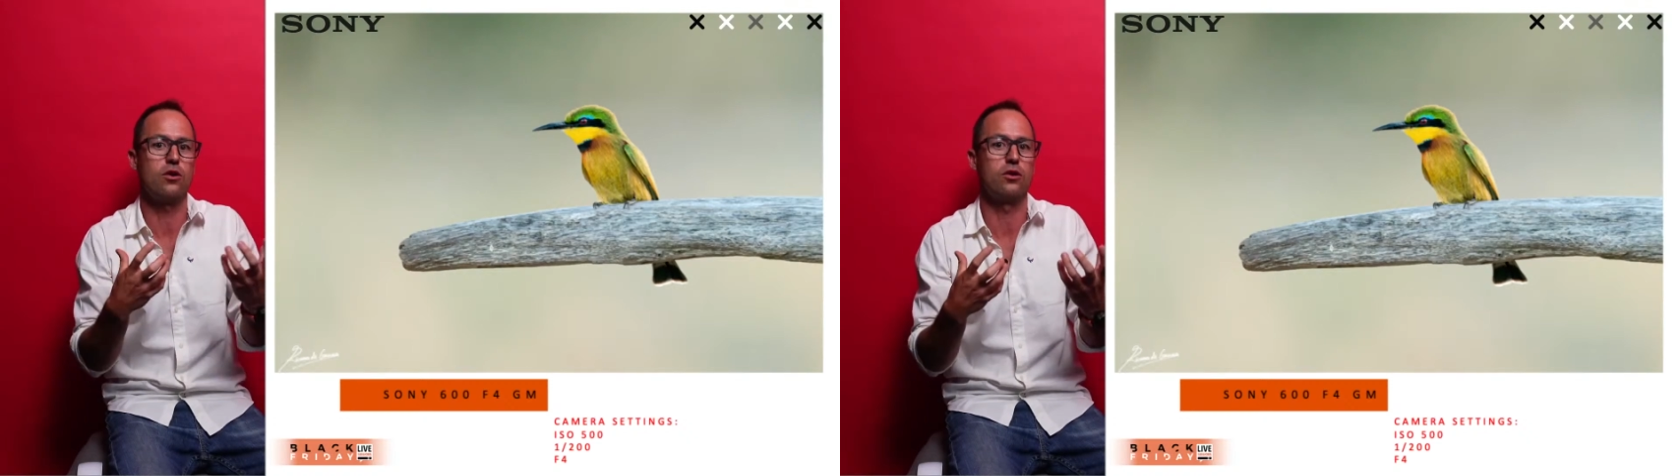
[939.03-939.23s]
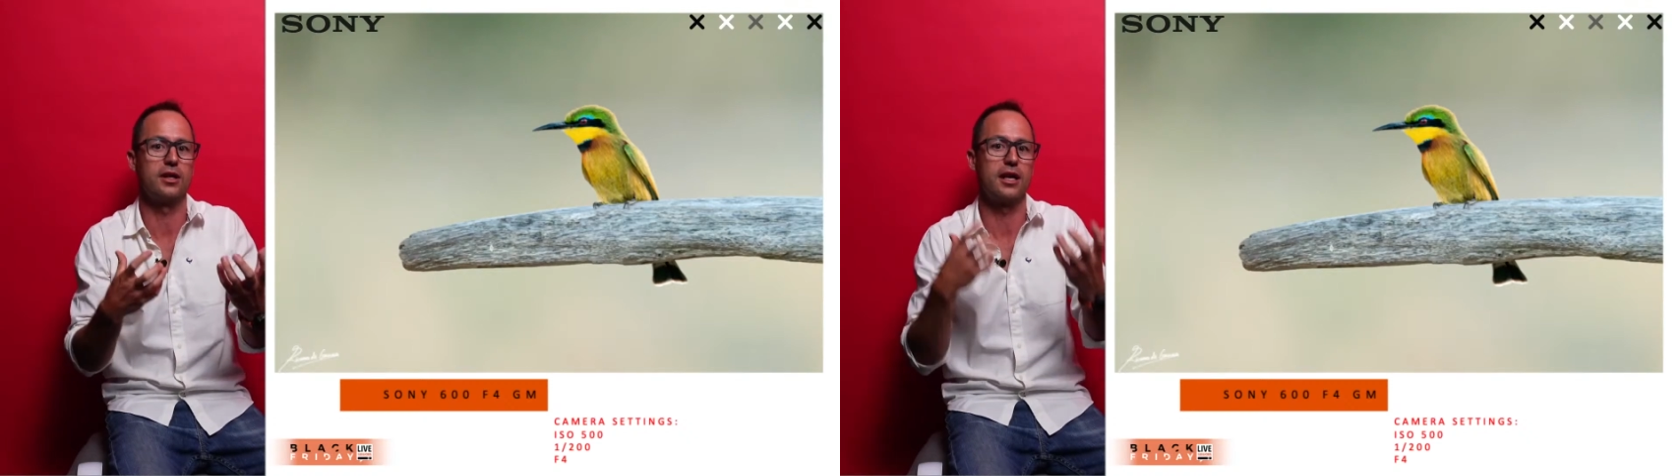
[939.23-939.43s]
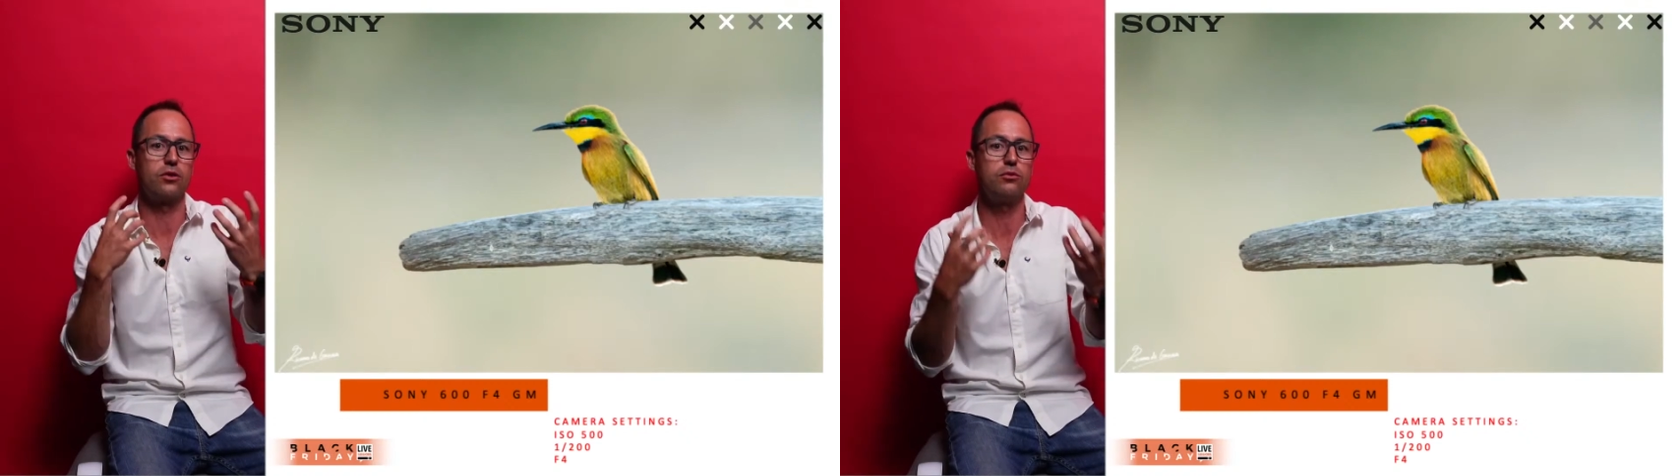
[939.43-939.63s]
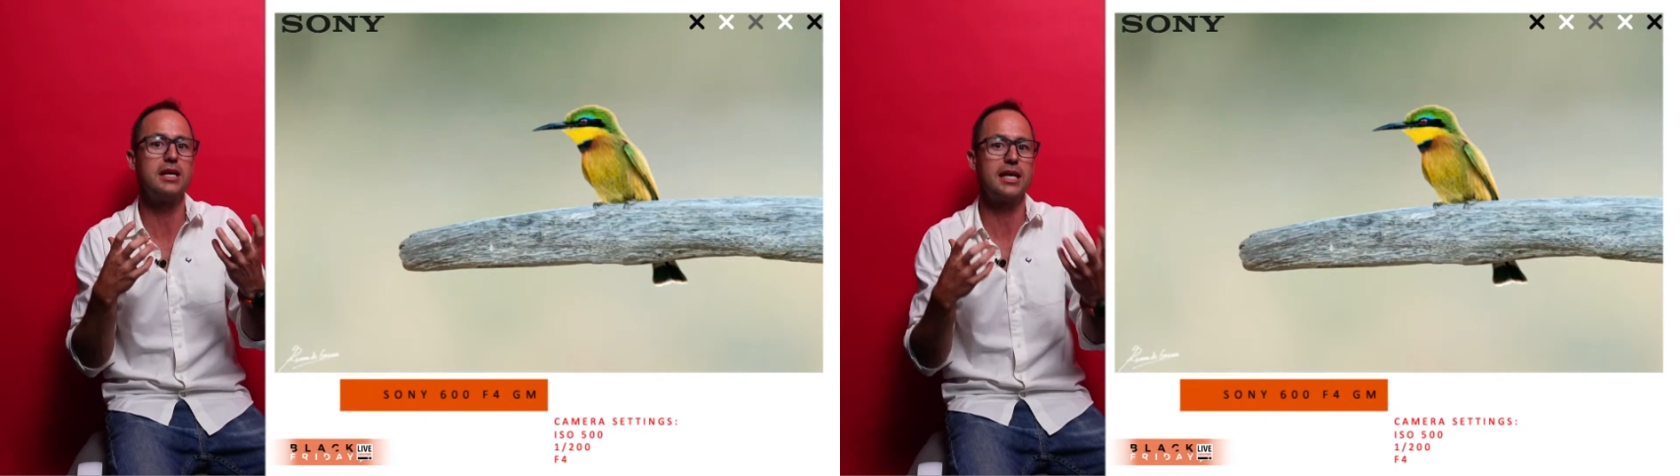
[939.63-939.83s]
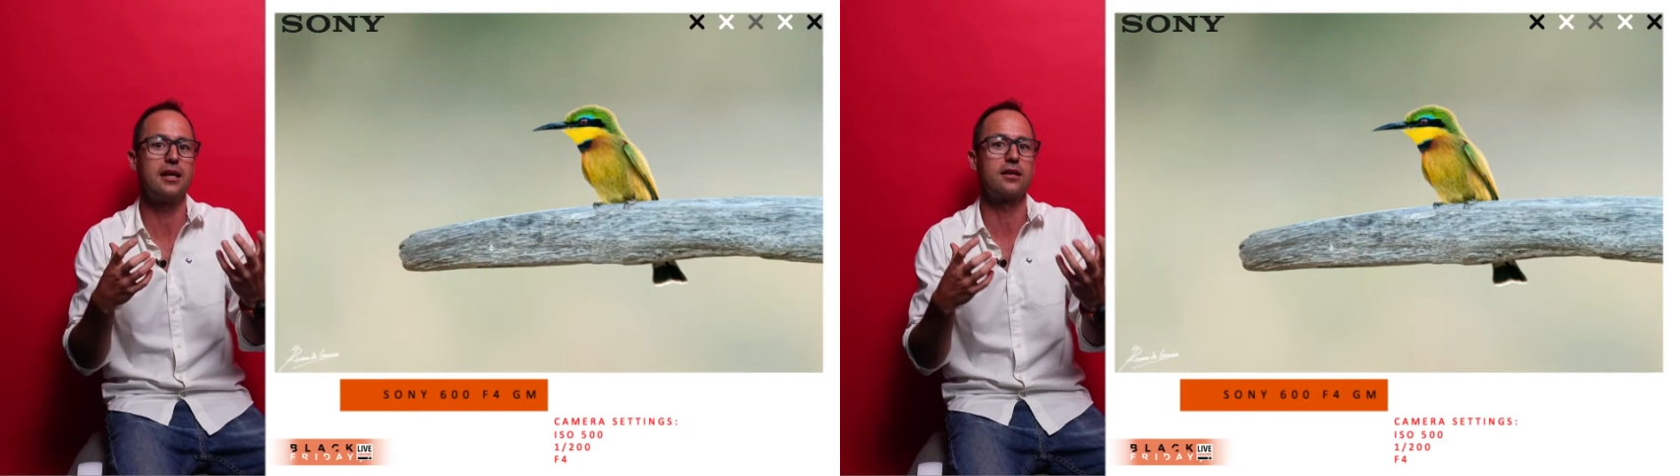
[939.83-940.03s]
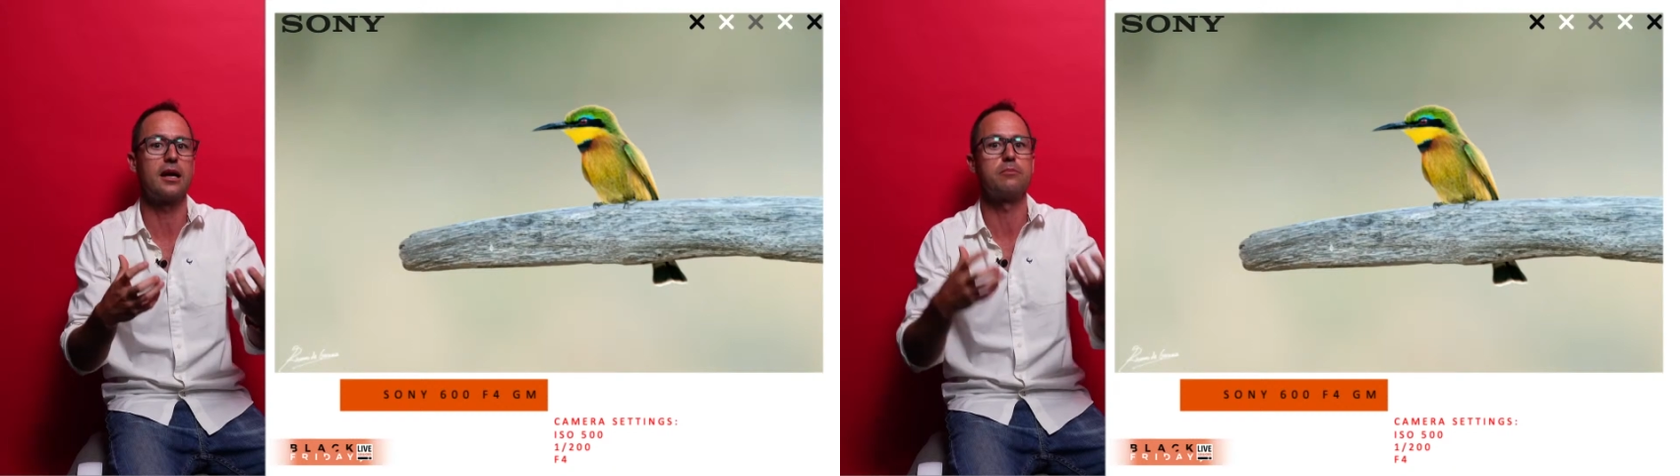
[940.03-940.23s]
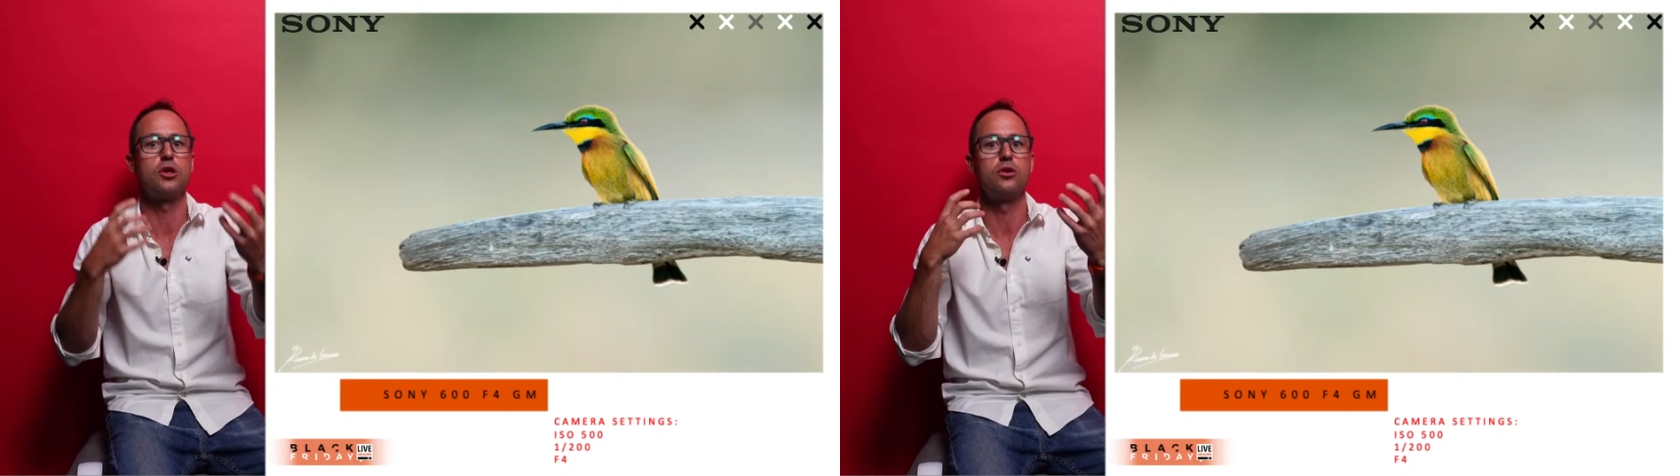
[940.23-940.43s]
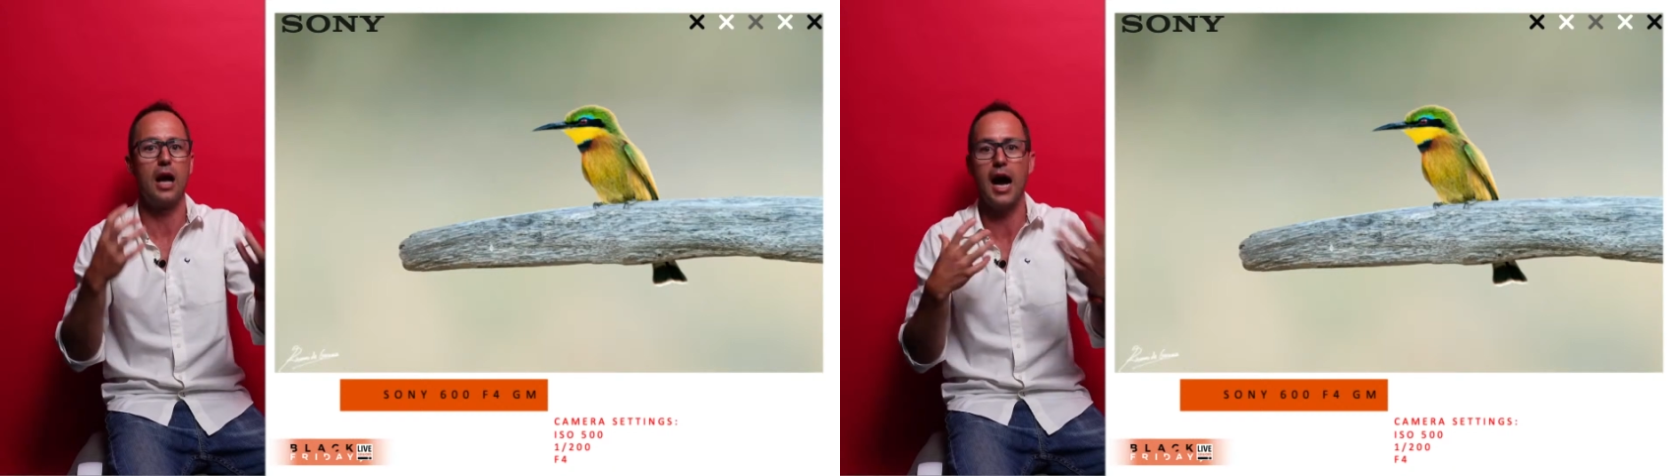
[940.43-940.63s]
you can handle it at
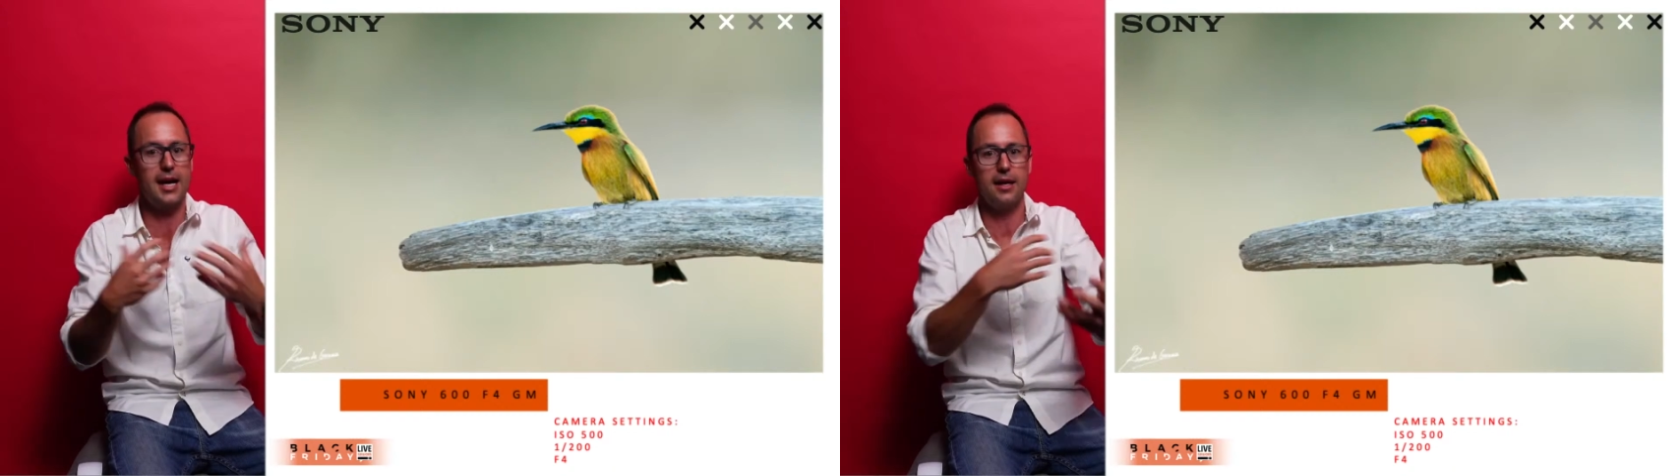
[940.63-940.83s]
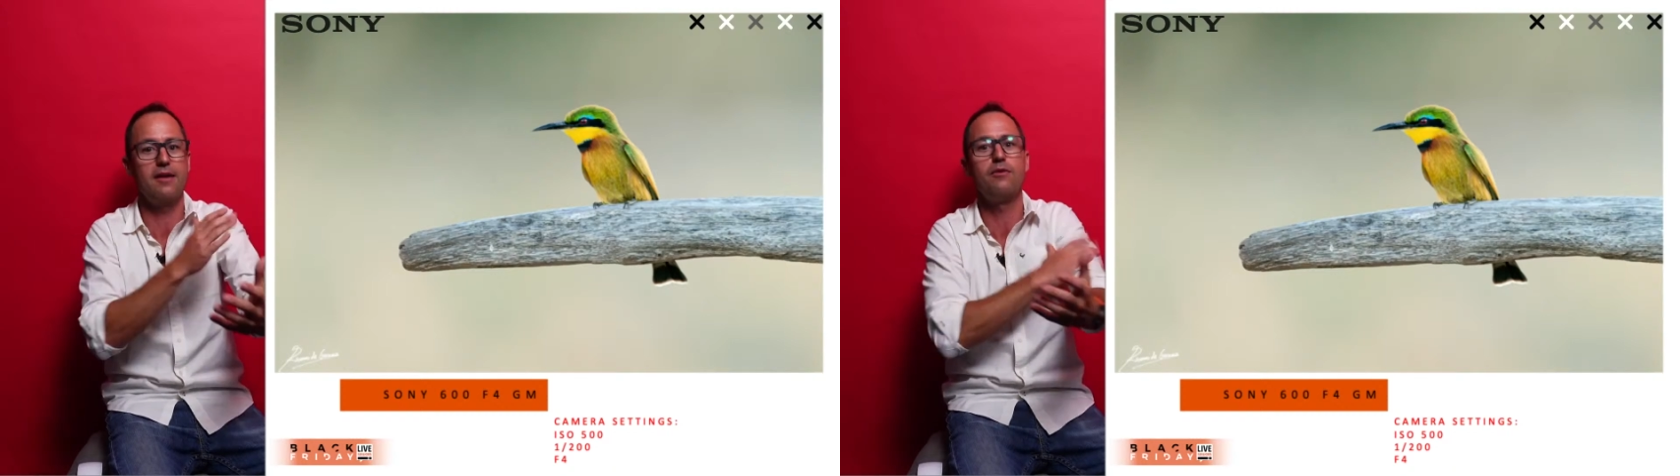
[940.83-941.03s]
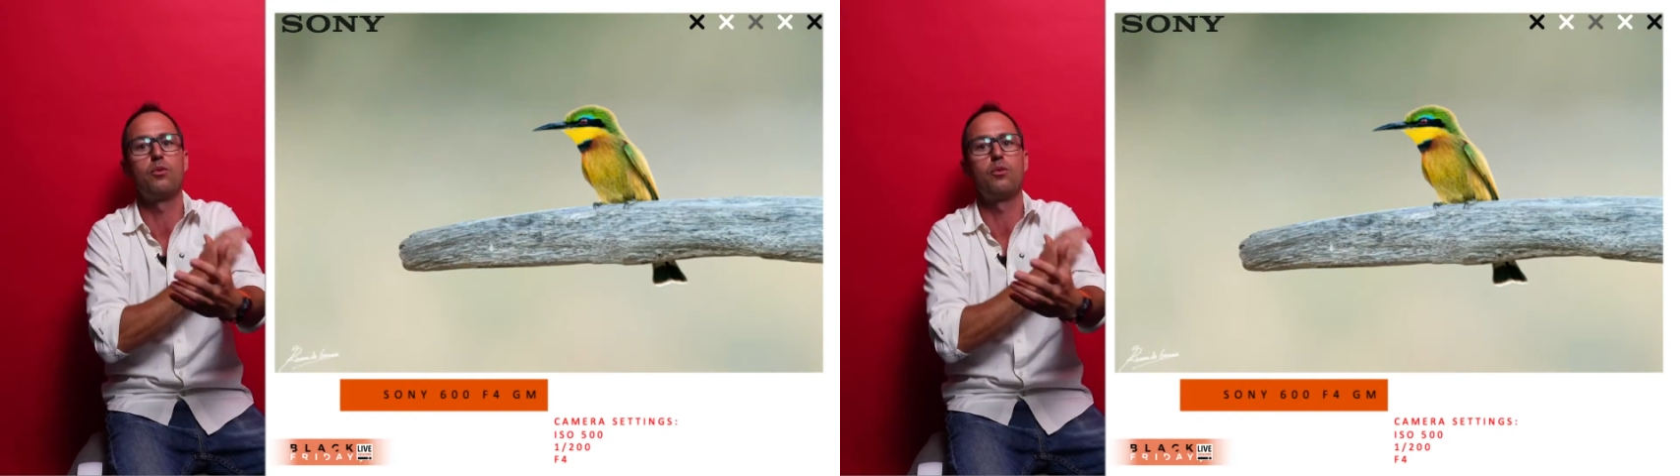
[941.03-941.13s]
3 kilograms.